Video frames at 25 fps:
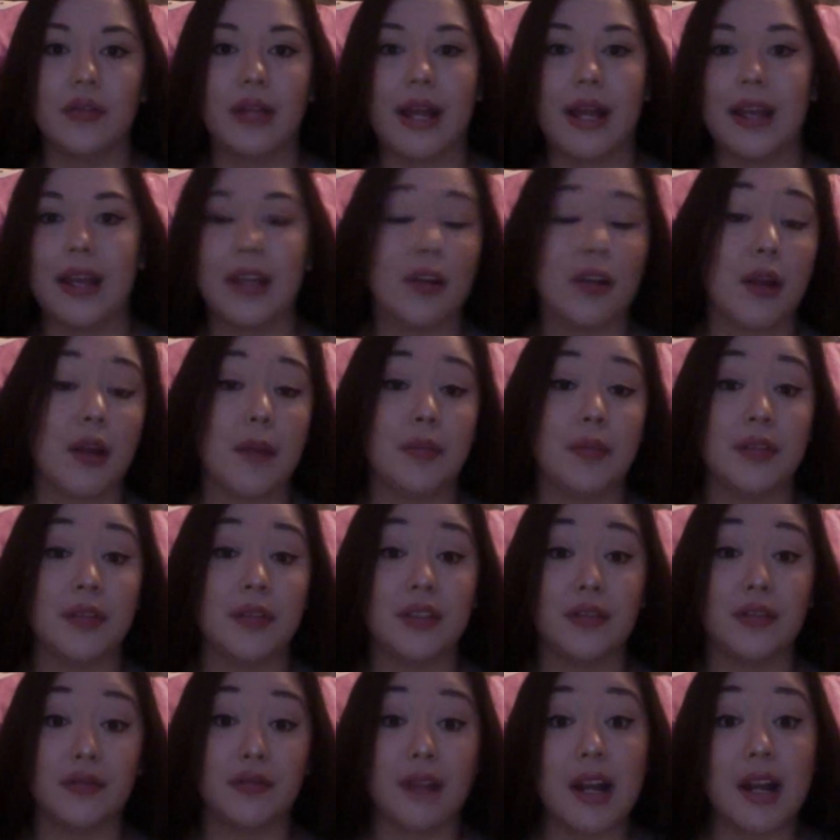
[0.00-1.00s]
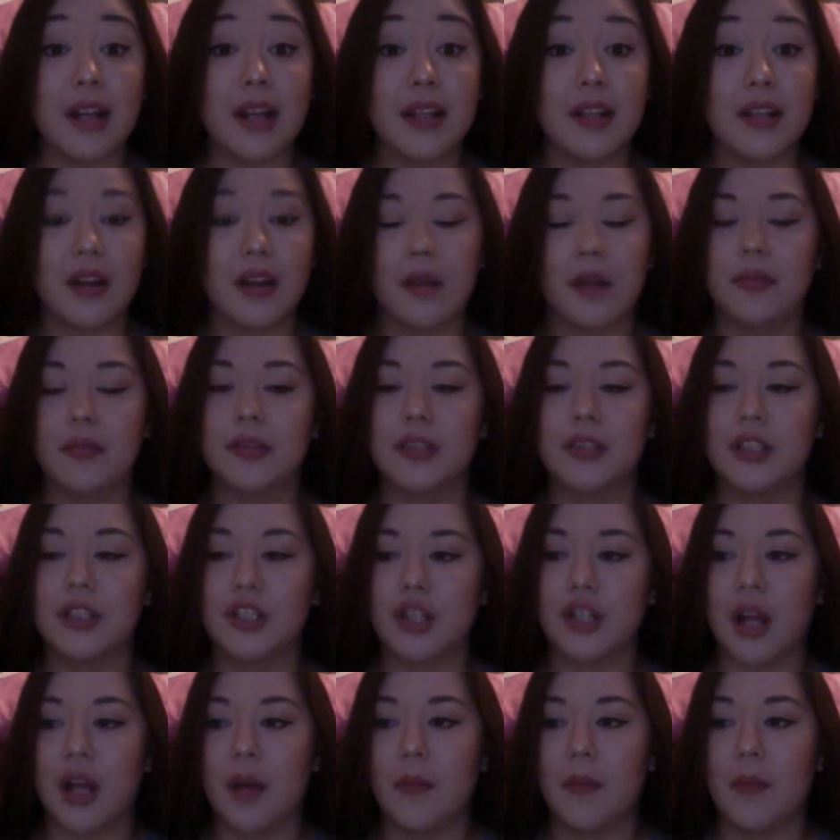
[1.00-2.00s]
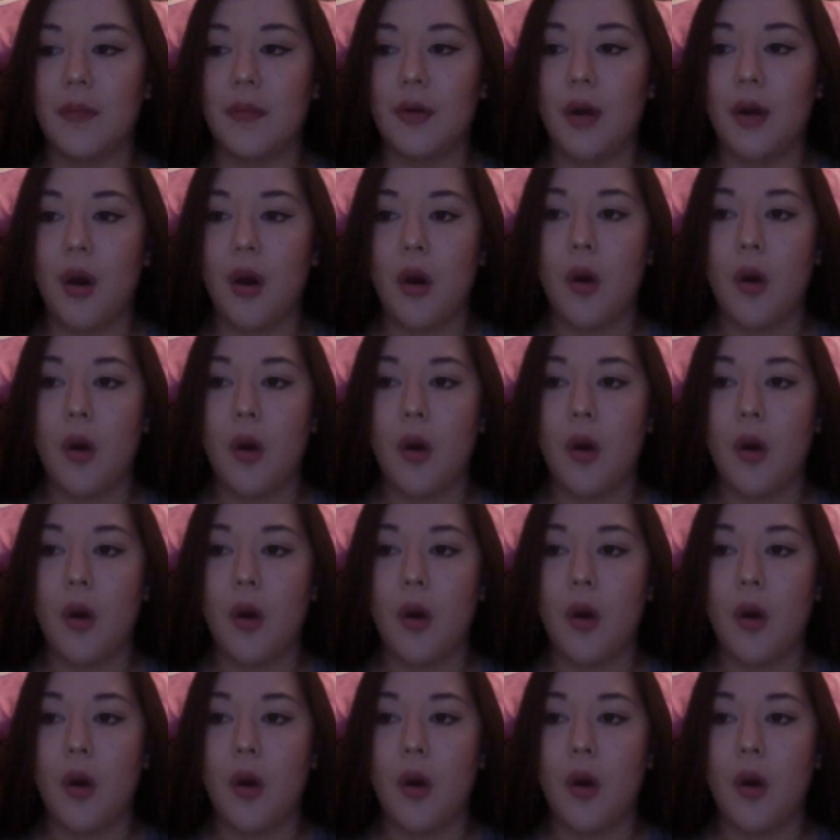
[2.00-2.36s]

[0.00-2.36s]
like you're able to run, you're able to jump,